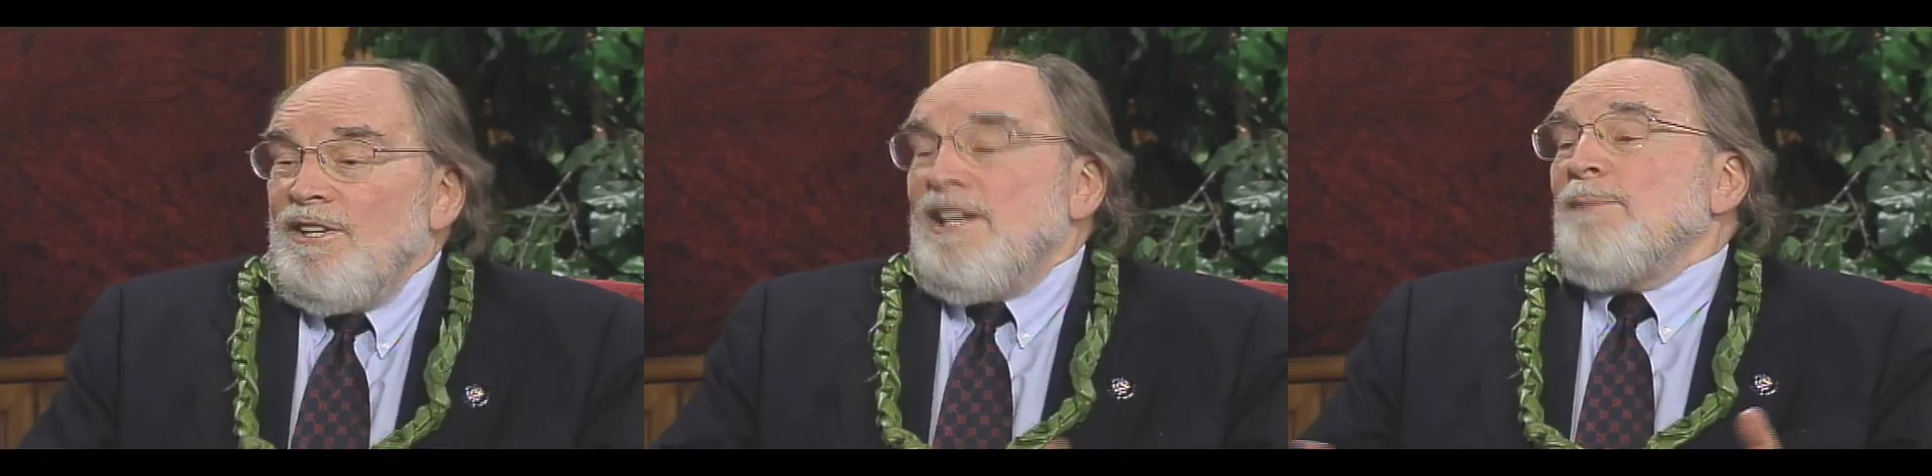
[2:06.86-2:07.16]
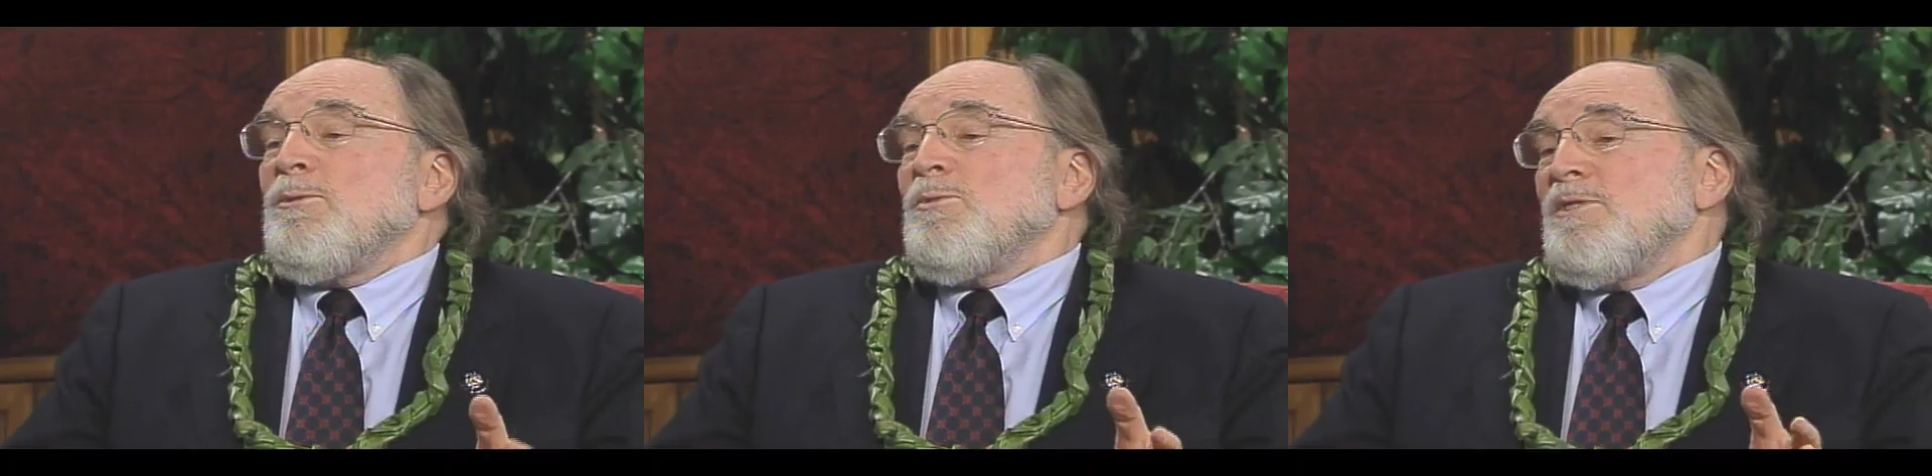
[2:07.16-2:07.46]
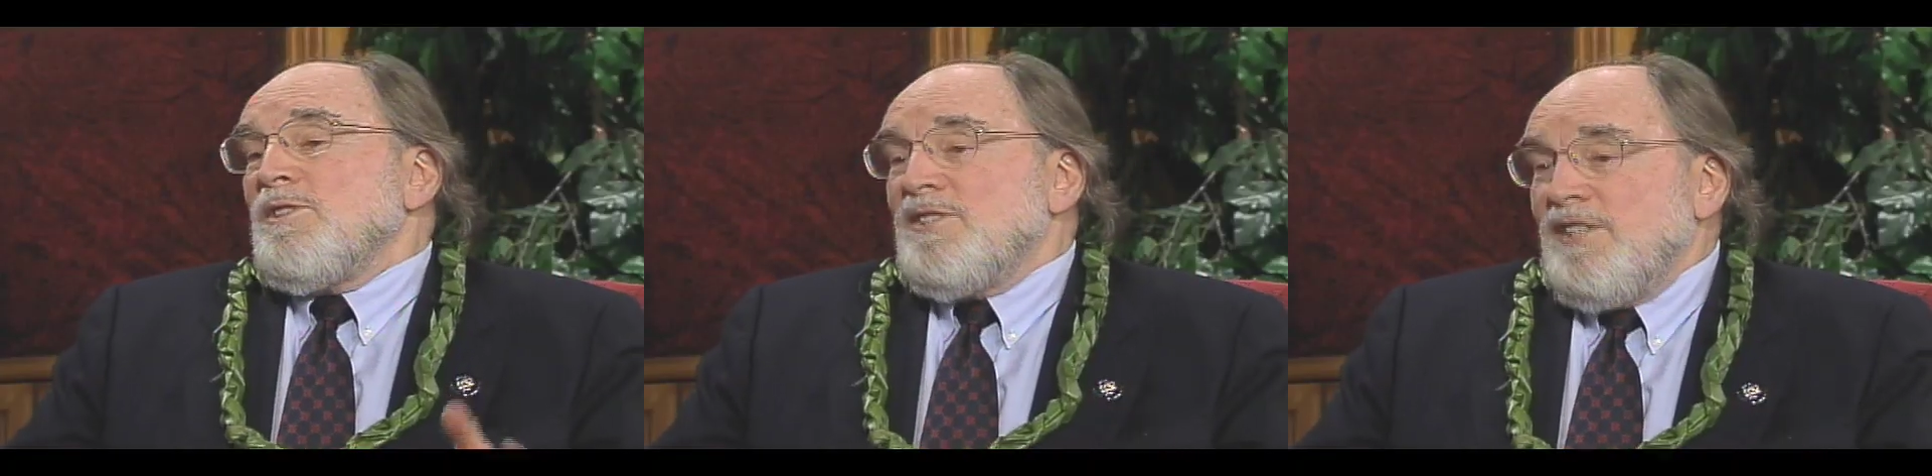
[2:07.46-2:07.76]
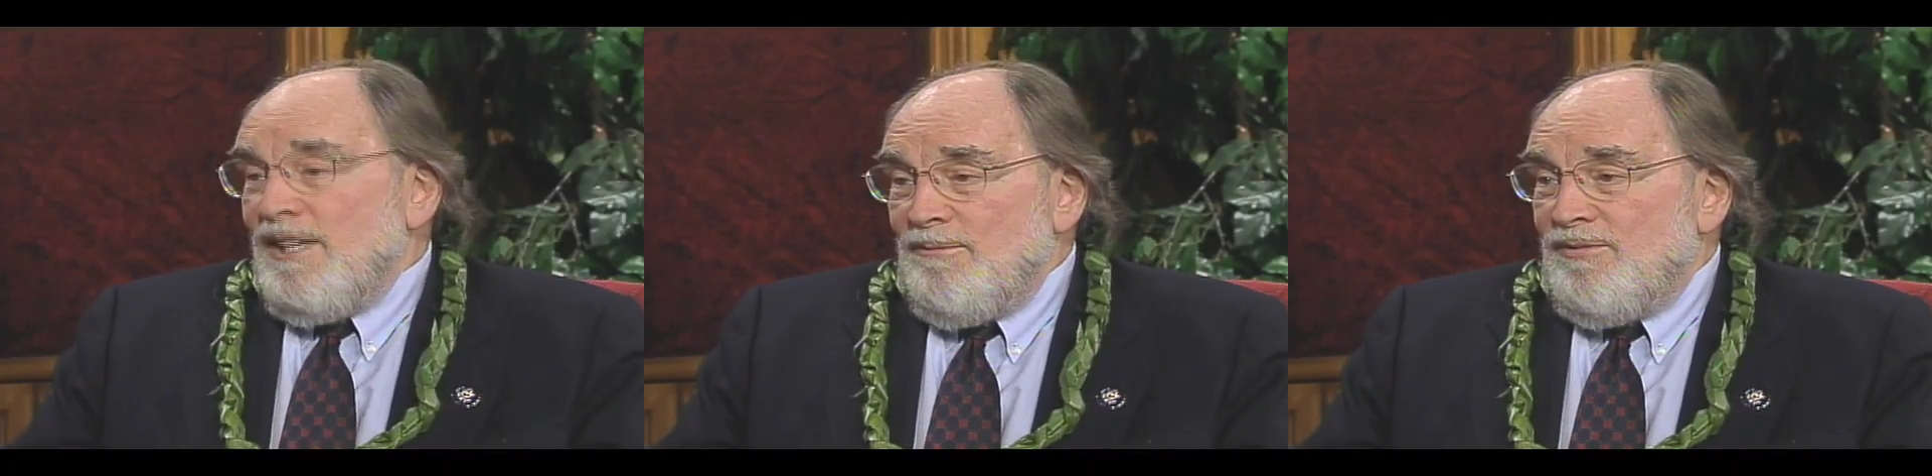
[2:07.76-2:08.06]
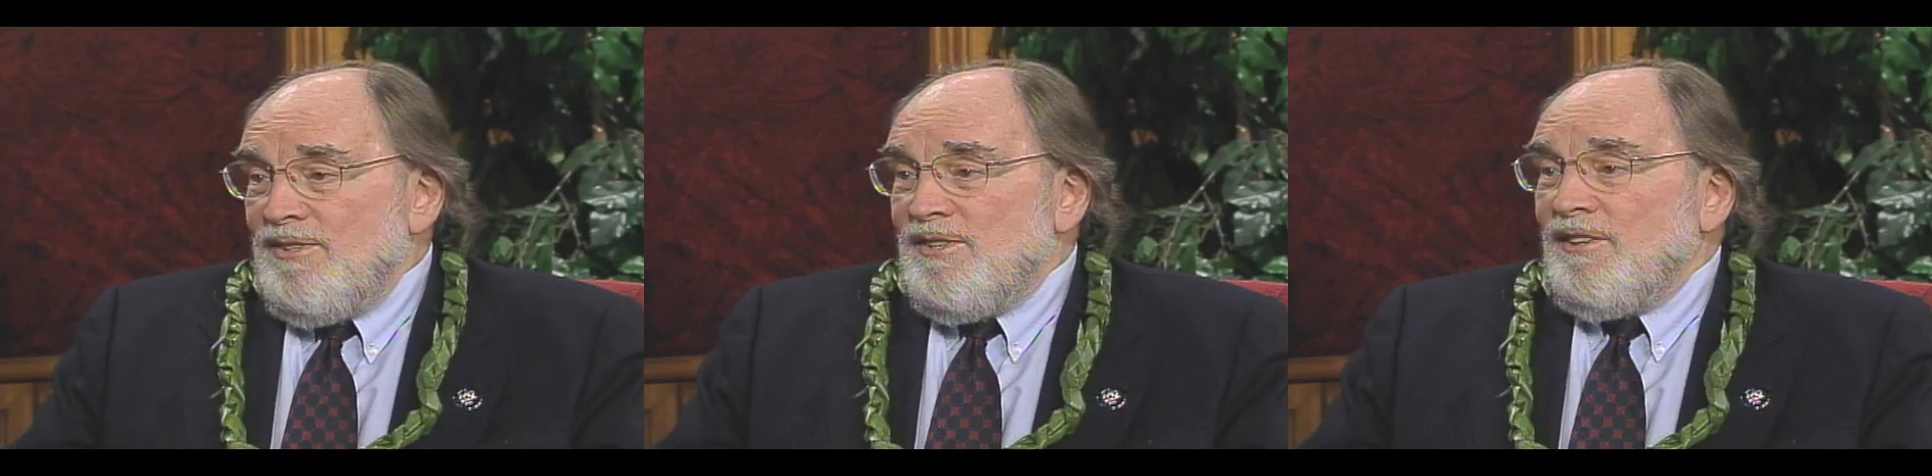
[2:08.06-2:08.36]
campus was the same
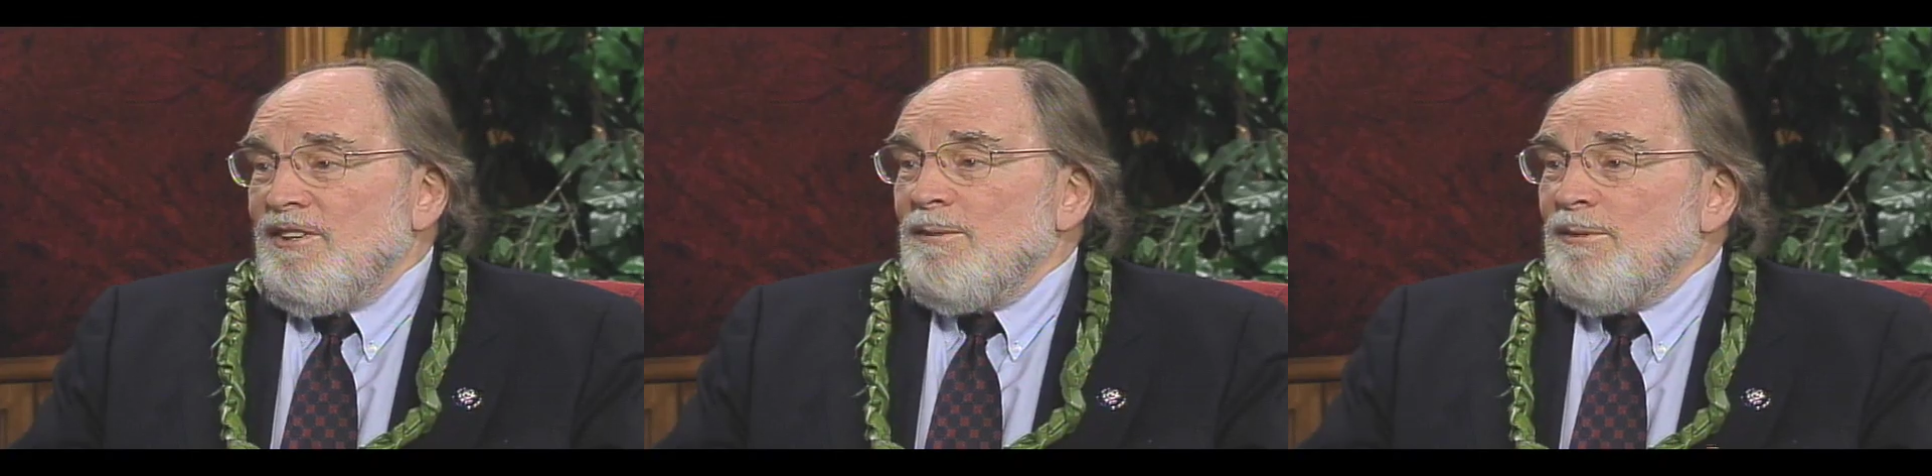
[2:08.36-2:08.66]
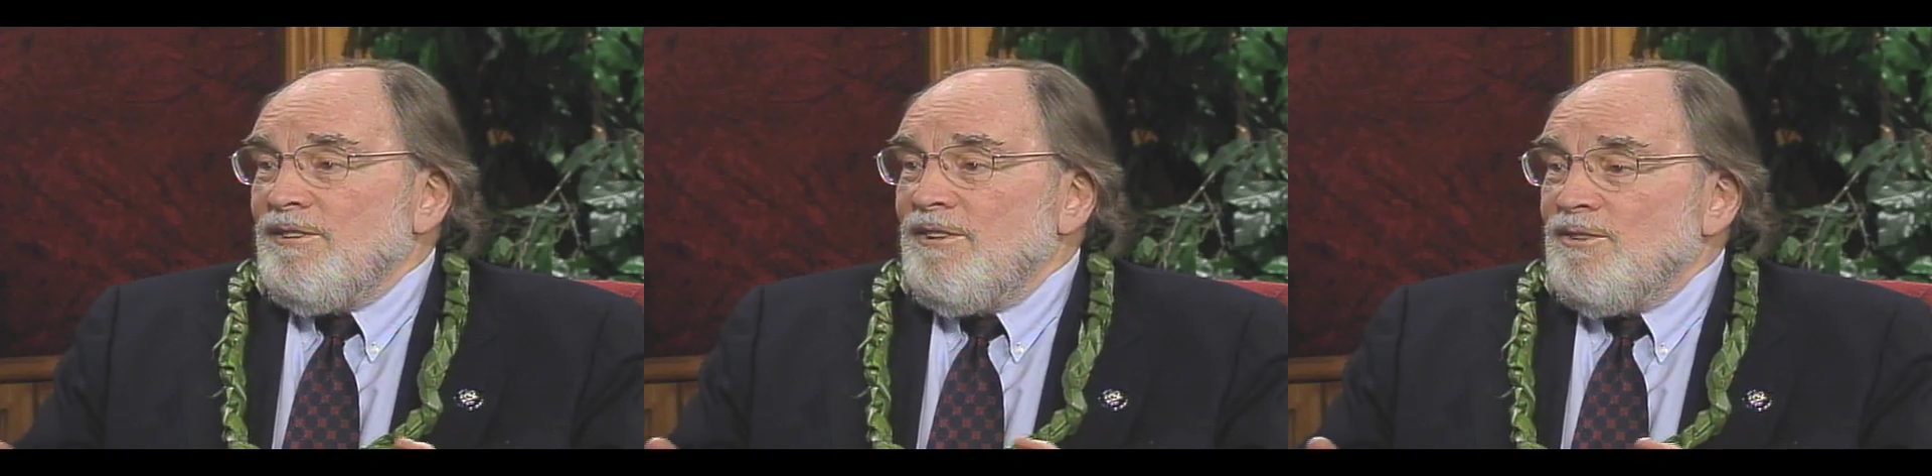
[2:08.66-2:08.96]
physically, but in